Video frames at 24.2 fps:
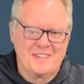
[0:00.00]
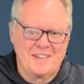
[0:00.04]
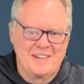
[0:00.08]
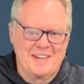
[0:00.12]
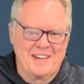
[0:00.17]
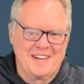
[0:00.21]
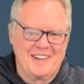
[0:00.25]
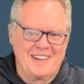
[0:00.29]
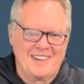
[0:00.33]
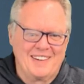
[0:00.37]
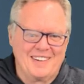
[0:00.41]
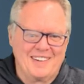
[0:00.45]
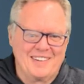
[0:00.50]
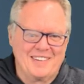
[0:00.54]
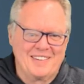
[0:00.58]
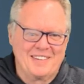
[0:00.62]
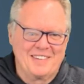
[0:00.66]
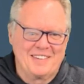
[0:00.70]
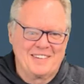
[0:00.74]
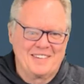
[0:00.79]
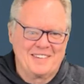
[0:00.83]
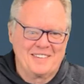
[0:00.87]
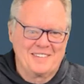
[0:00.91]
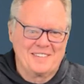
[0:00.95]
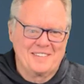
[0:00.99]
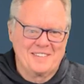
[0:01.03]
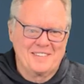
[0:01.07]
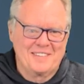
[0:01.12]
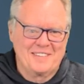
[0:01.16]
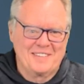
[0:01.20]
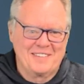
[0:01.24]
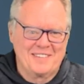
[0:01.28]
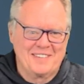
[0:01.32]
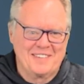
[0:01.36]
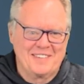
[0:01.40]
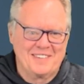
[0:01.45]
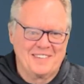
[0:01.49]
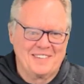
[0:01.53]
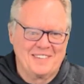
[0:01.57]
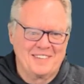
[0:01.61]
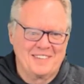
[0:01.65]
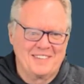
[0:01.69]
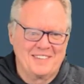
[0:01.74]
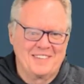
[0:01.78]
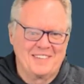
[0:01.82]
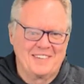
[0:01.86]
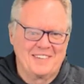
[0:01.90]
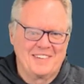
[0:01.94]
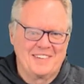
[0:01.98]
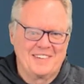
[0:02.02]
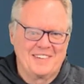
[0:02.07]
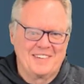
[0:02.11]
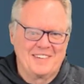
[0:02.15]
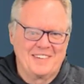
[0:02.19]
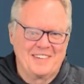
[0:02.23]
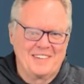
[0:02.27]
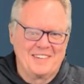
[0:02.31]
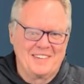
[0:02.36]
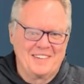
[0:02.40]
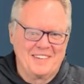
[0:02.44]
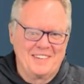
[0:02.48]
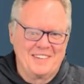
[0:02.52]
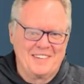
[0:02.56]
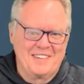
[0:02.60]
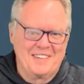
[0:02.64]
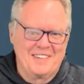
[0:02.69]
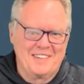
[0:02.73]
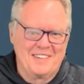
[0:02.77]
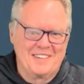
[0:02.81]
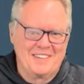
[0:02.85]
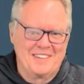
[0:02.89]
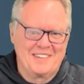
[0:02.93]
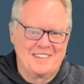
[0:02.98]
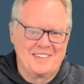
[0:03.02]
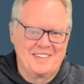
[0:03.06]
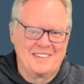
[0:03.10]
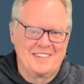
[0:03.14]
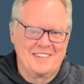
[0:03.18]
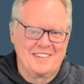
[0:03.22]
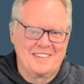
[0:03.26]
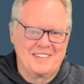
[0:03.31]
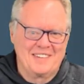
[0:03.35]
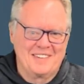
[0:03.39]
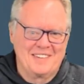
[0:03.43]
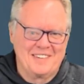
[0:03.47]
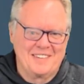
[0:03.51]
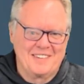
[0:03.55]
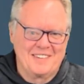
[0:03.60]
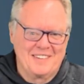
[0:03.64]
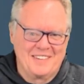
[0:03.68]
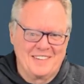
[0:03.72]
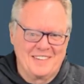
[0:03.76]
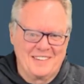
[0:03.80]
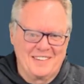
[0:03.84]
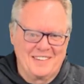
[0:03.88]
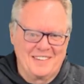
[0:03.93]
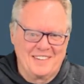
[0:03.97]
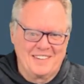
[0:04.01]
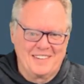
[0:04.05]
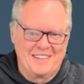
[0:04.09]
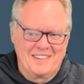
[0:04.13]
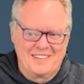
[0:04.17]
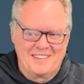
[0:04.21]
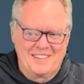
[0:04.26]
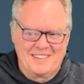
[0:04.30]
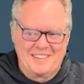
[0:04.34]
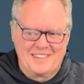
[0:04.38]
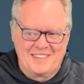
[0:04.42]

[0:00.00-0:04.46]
The person shown says nothing.